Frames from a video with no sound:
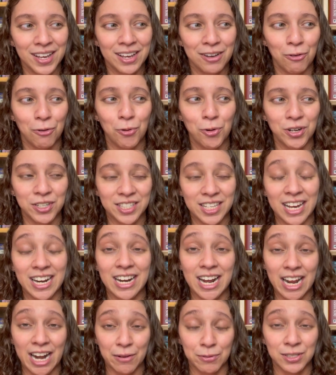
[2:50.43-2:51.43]
or said,
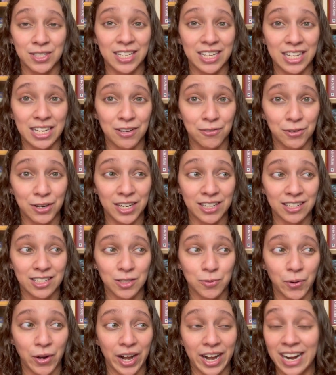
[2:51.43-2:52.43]
I was thinking of reading this one.